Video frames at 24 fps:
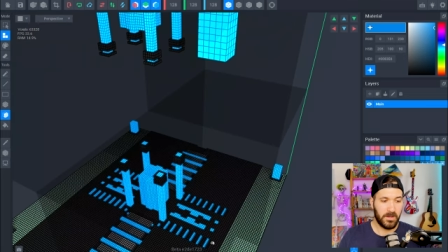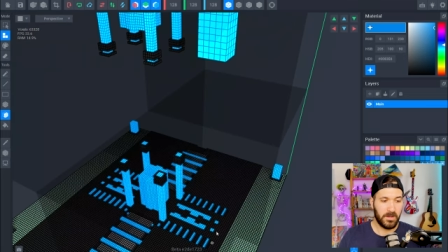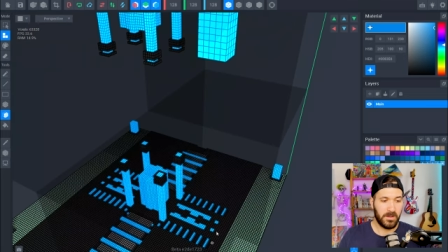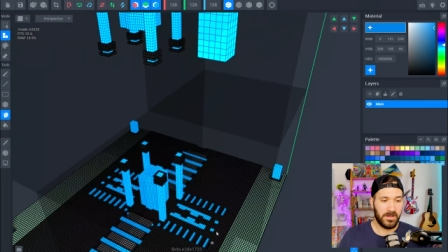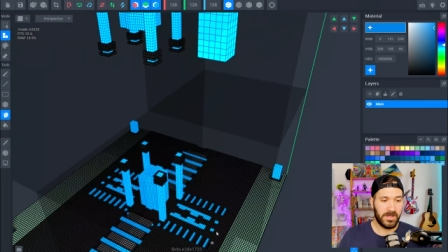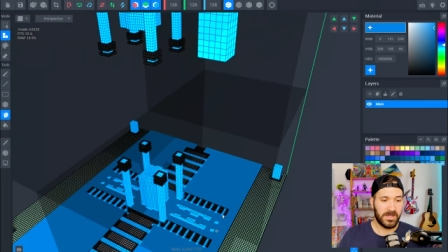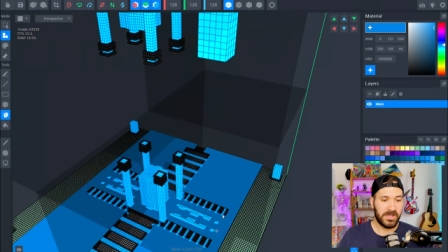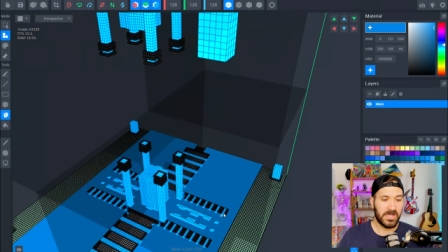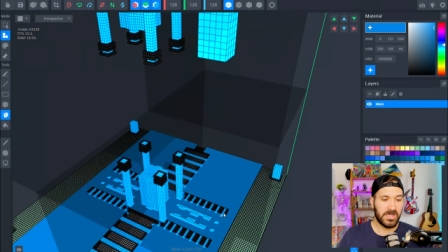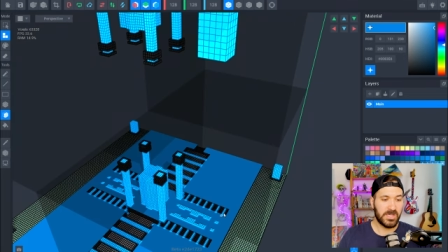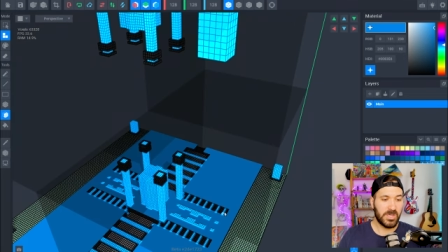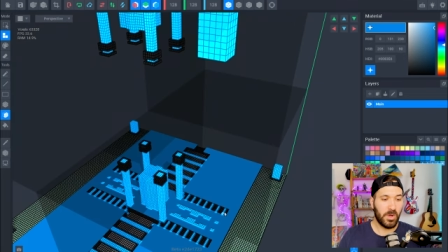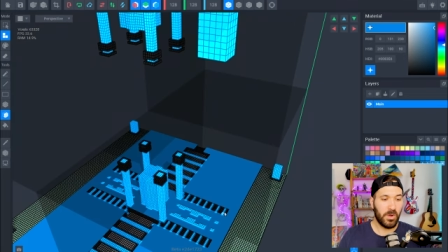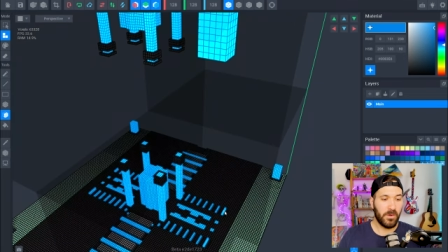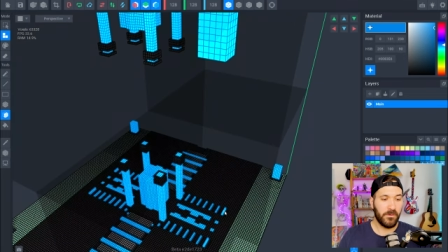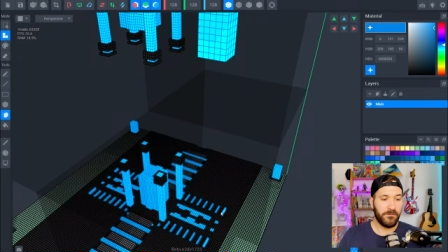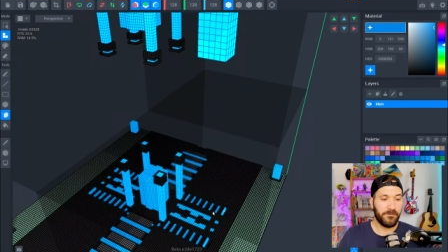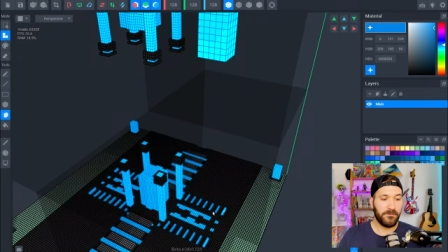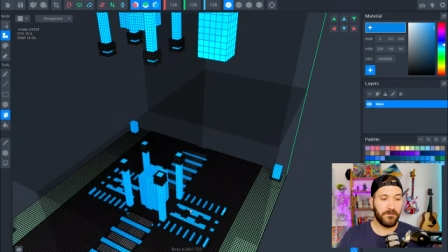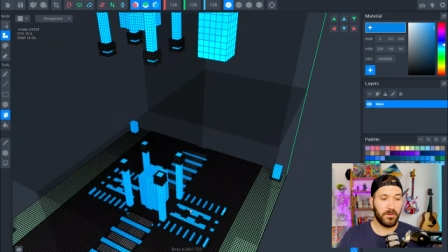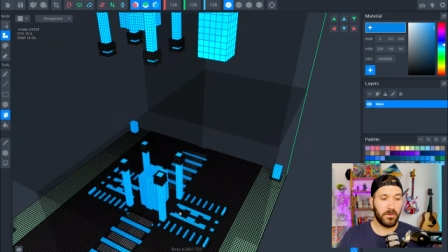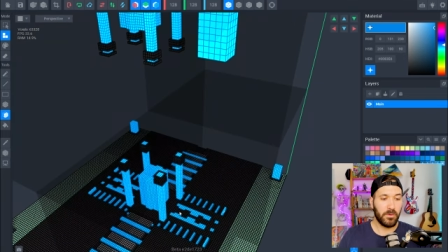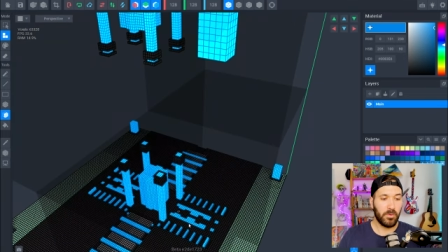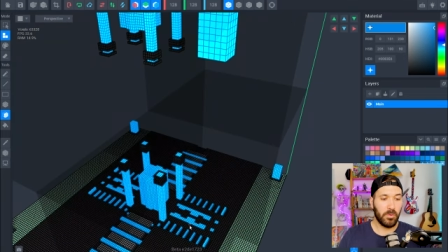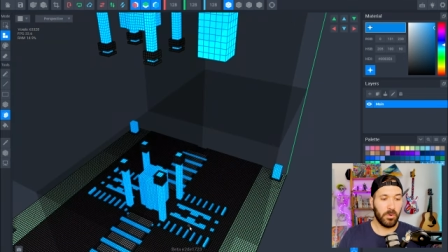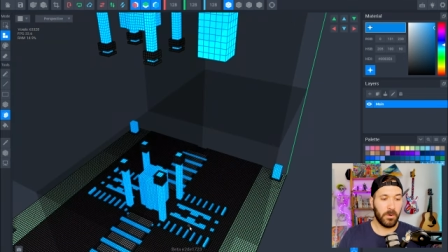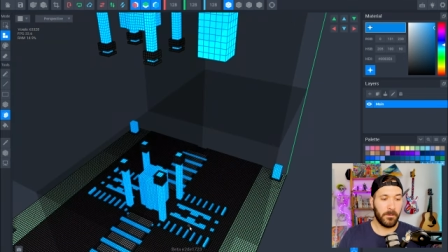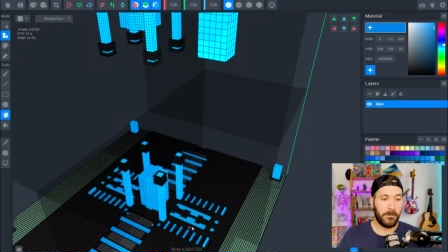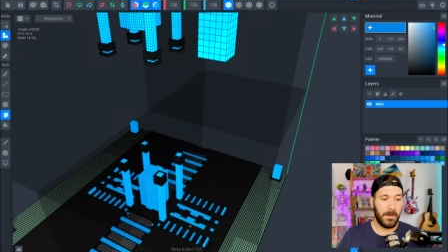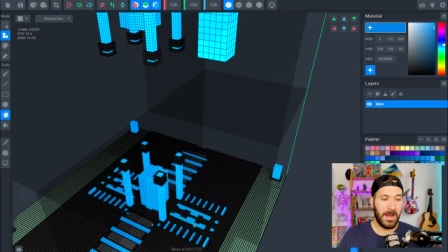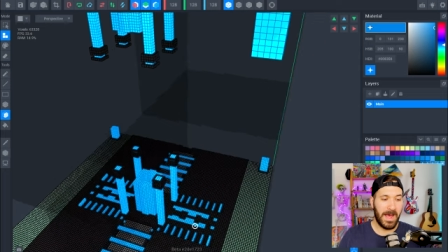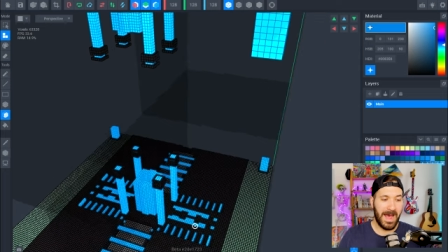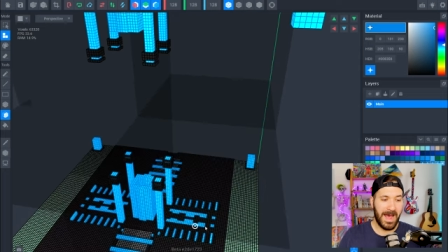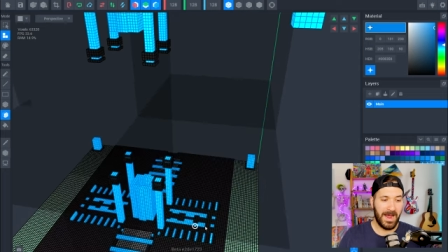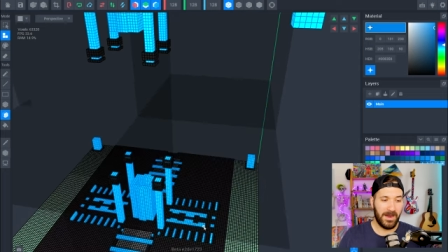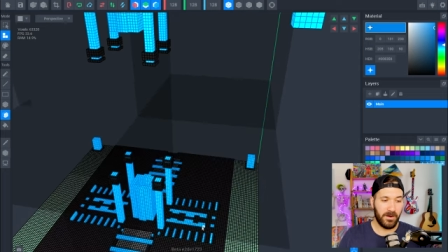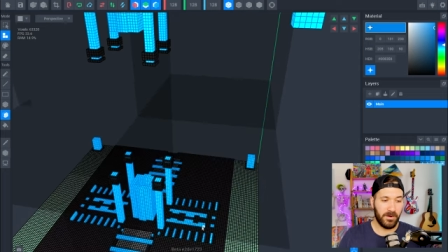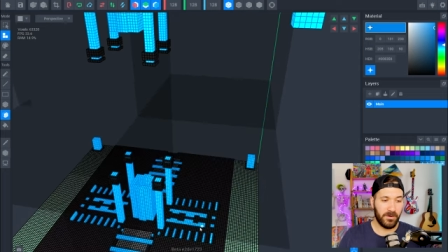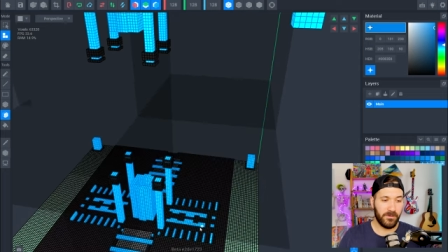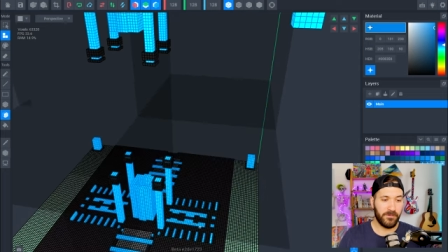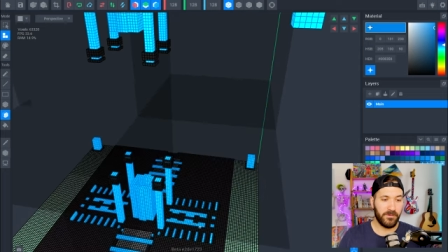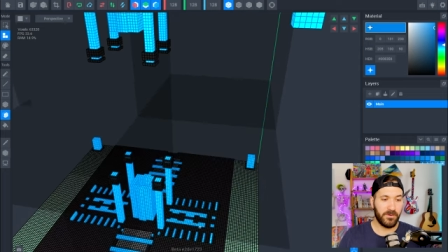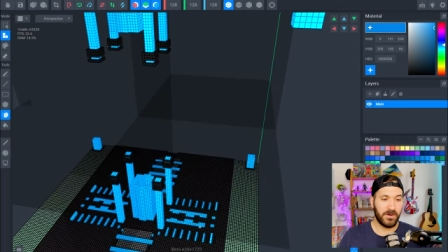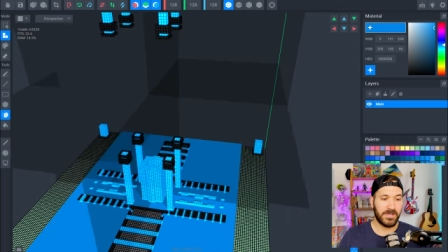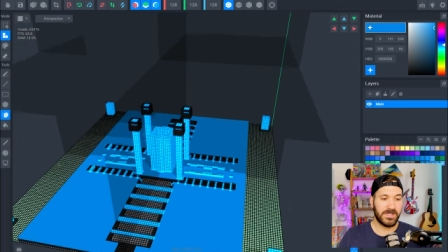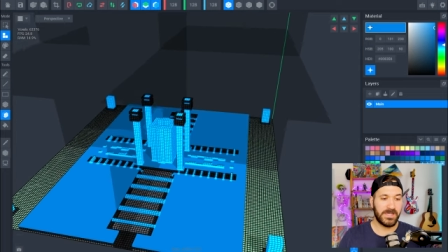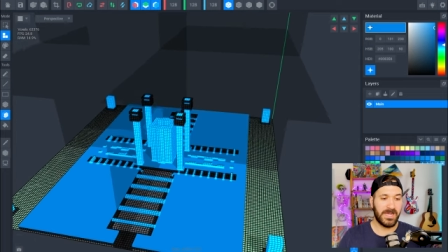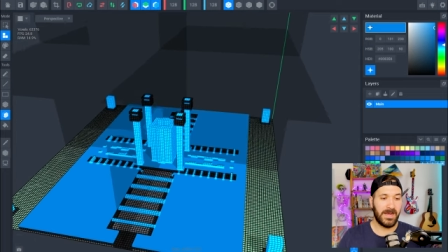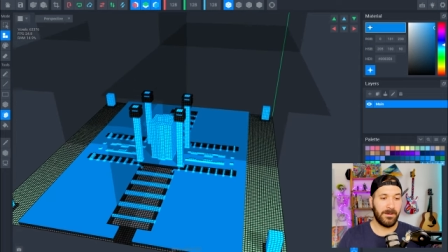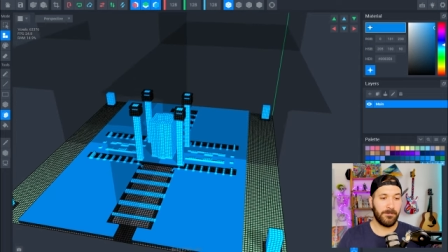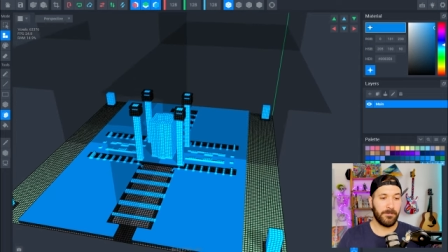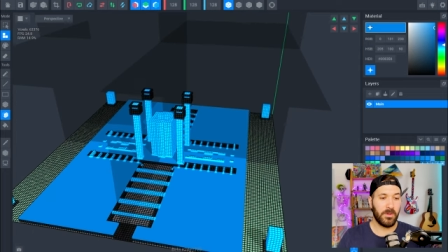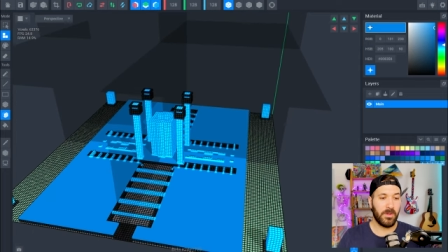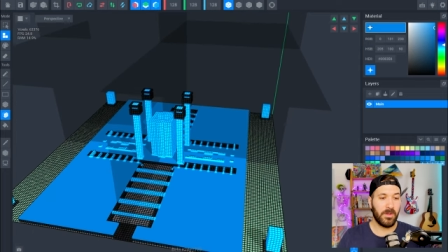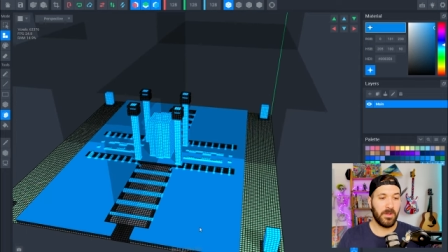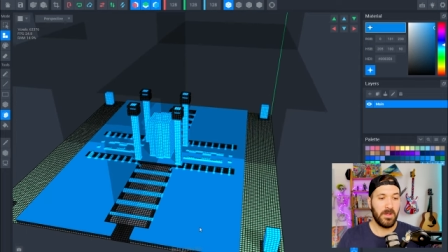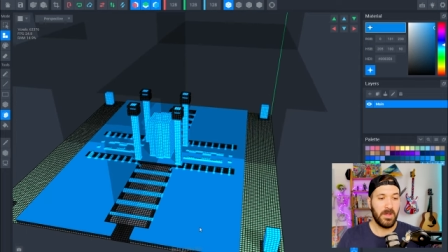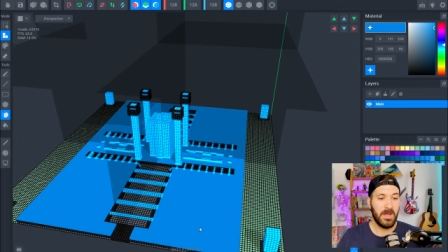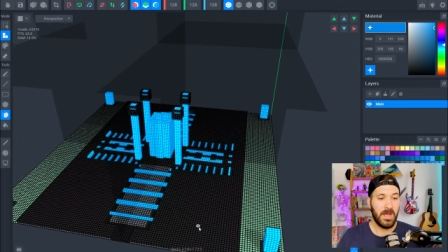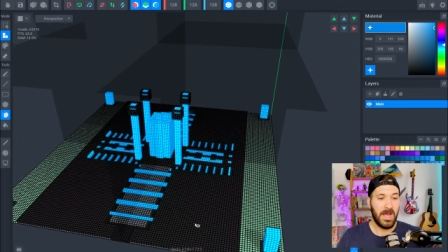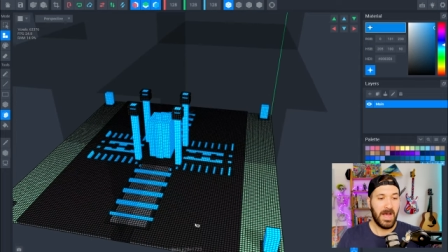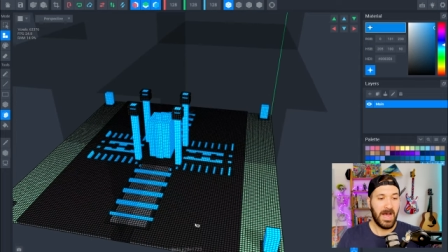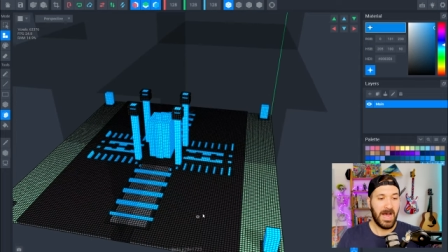like this whole floor pattern, for example,